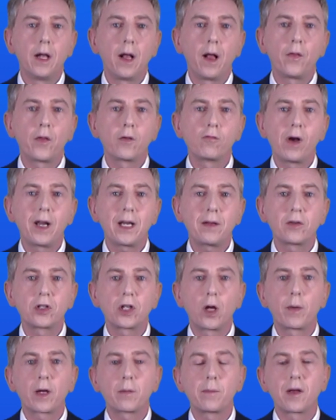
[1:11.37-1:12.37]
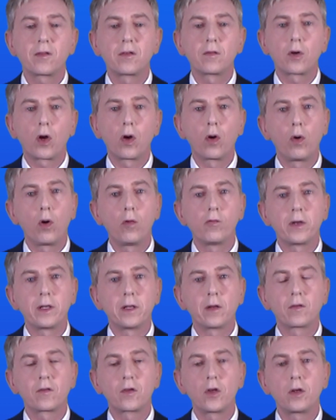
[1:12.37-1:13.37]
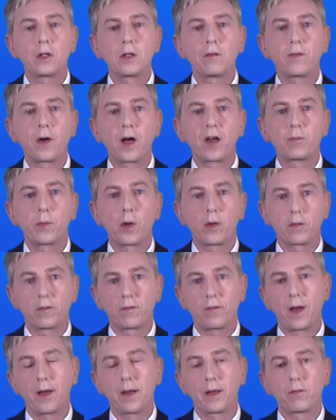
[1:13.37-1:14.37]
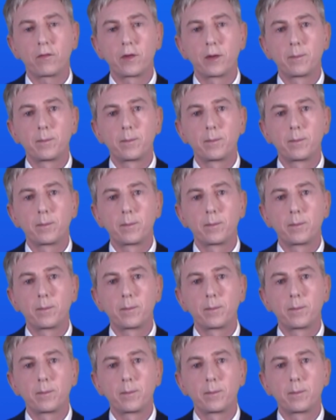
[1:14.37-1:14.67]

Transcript: and the relative atomic mass of chlorine is 35.5.